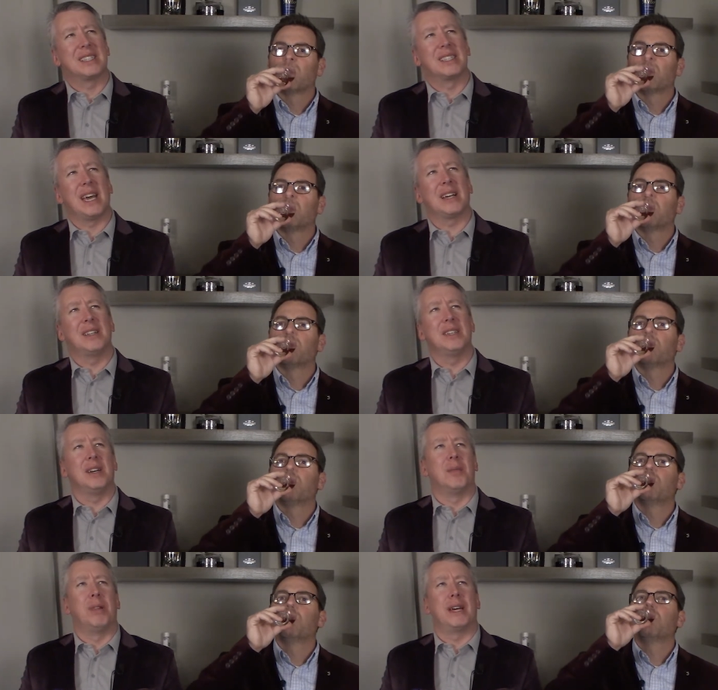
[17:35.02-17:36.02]

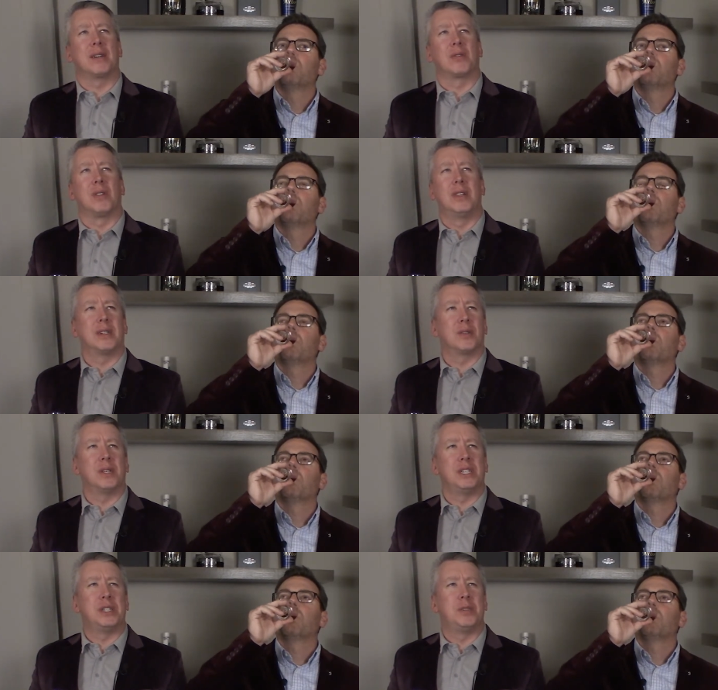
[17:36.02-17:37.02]
Speaker 1: exactly a black
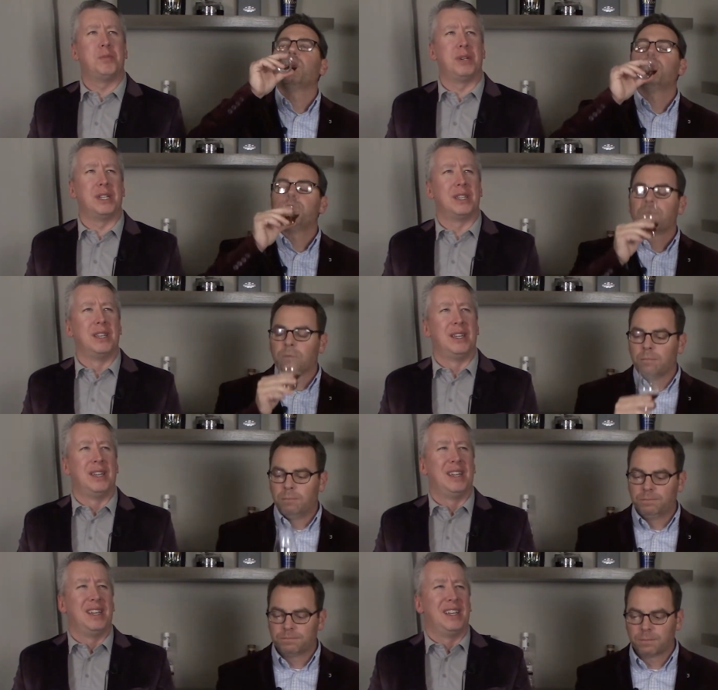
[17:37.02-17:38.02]
licorice, but
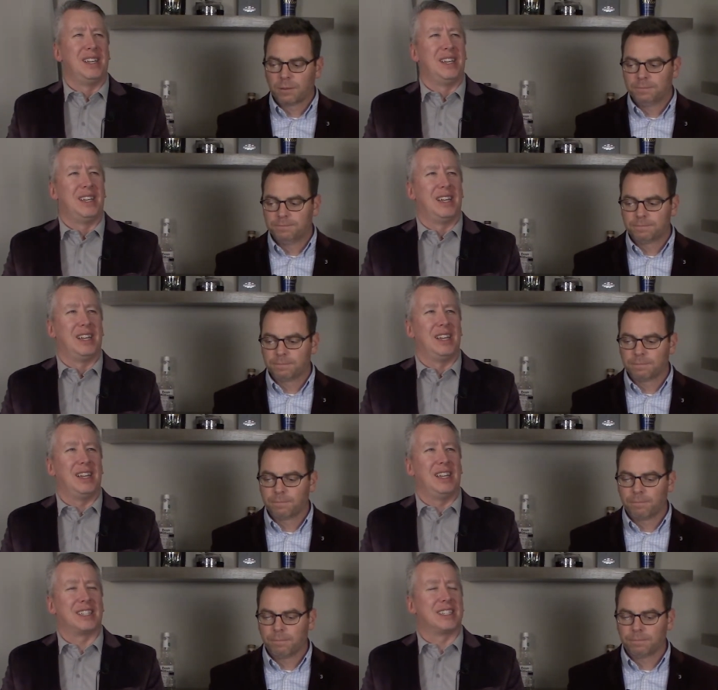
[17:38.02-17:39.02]

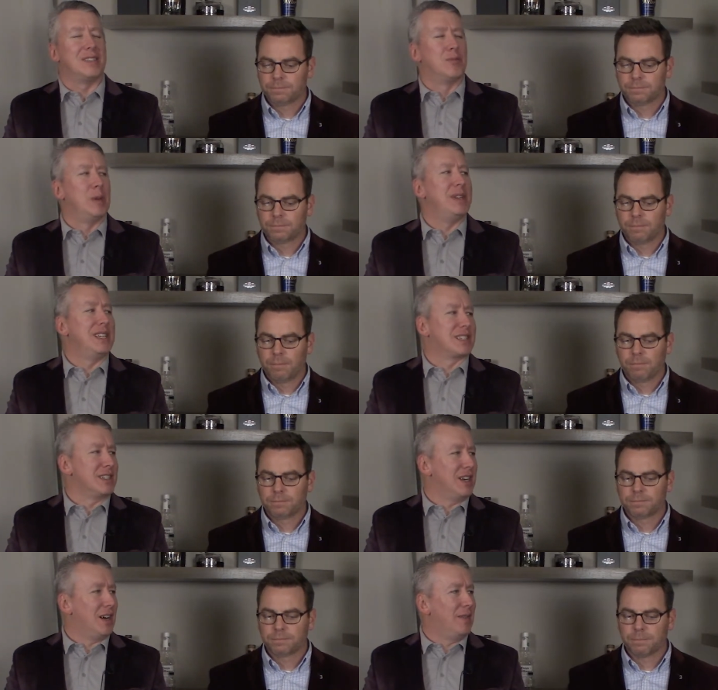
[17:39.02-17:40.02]
it's
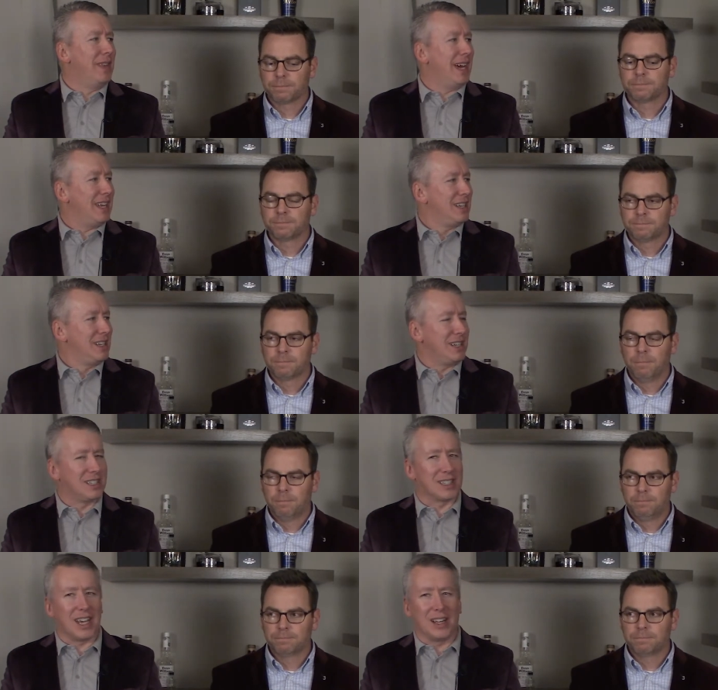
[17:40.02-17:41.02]
reminiscent of that.
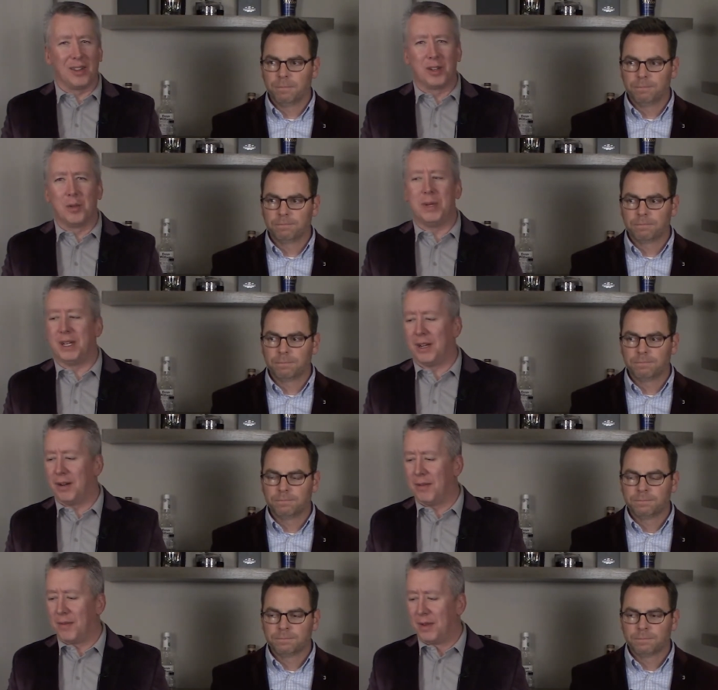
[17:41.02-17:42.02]
It's got a little bit
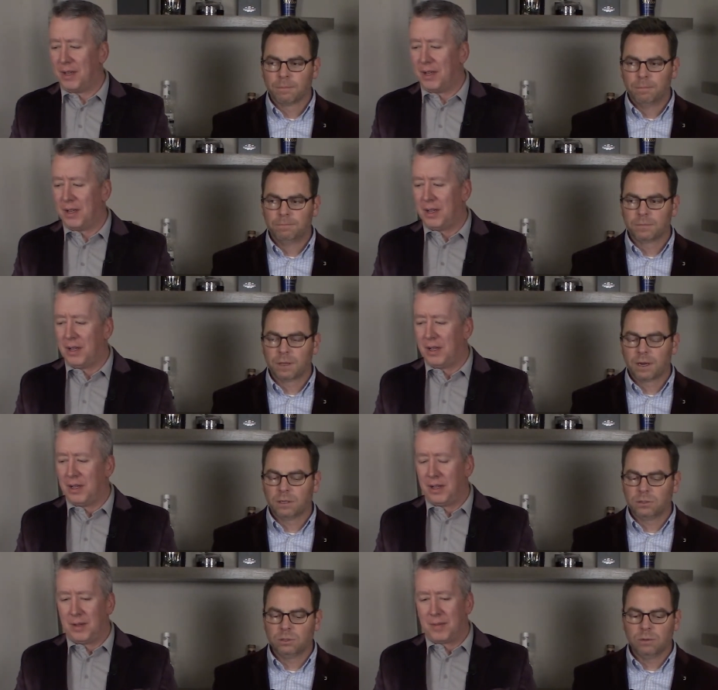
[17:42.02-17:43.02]
of. I
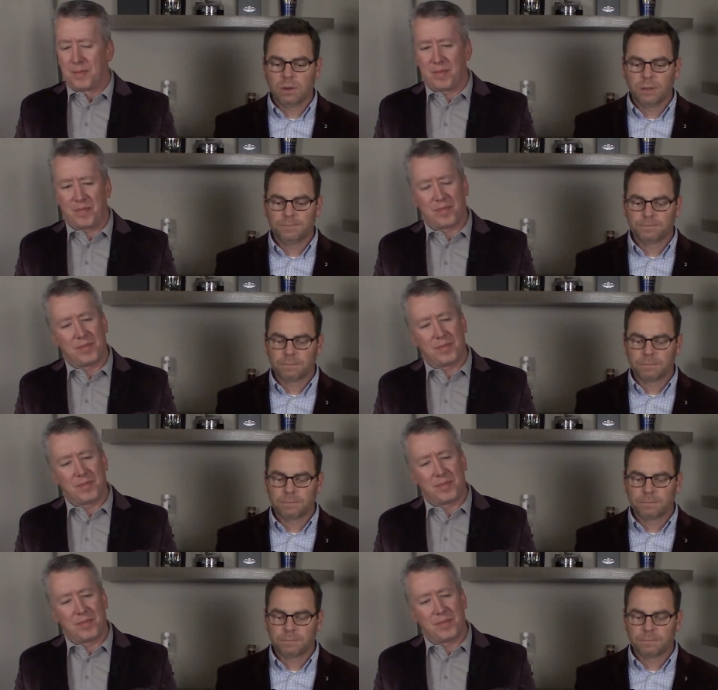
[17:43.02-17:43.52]
kind of chew on it.